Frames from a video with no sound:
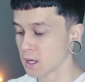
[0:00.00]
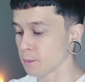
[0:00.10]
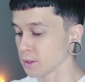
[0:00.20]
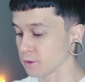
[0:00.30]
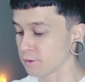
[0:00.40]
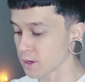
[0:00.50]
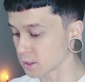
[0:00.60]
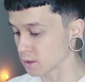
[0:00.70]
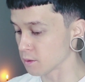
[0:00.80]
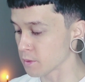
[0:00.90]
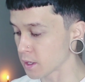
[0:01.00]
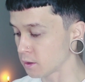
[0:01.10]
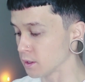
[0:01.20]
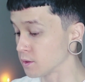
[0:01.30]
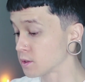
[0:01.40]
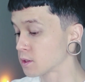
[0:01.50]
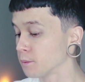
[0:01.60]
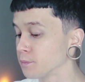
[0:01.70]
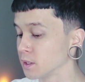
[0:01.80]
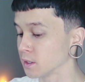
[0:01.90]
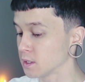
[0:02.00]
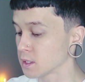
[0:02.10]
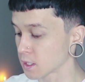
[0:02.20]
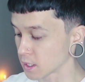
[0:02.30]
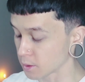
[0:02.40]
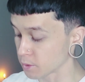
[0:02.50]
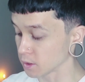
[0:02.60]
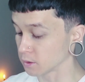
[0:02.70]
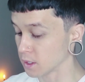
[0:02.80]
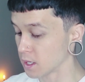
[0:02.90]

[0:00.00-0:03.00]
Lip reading: But the fact of the matter is something is happening.